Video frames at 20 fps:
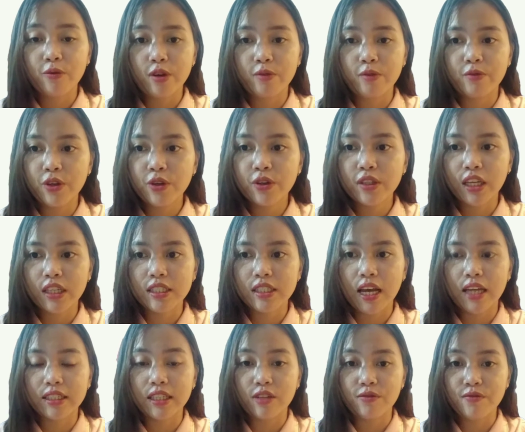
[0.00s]
If we view
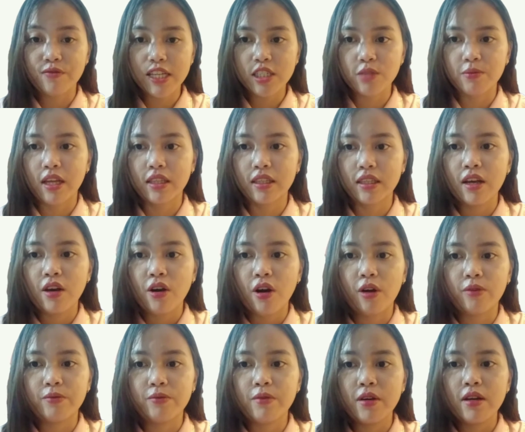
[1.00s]
this as an investment
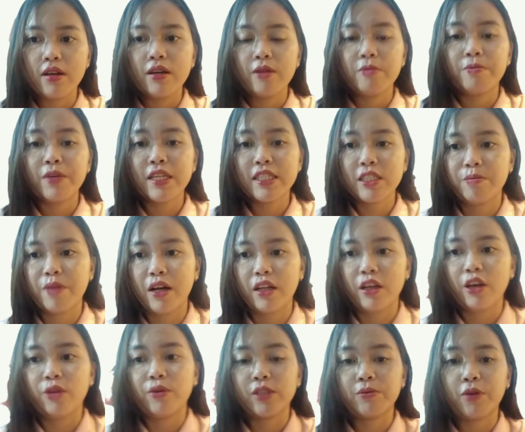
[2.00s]
of
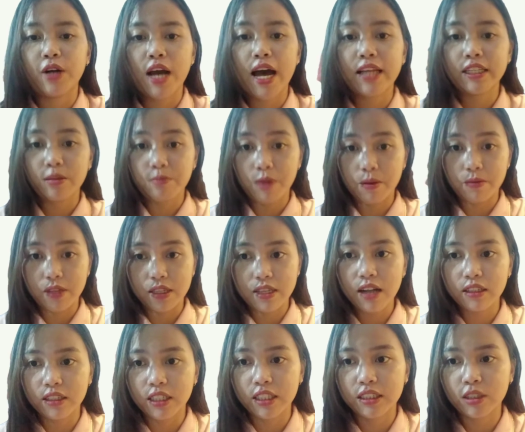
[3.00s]
principal equals
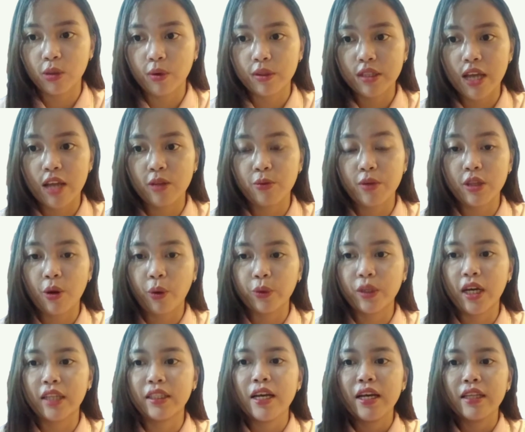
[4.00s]
$450, then we
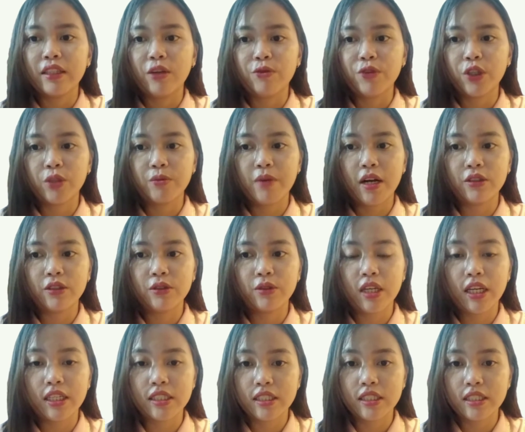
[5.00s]
know that the future value
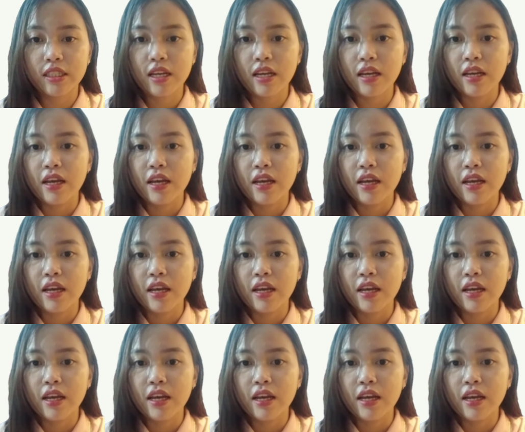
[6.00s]
is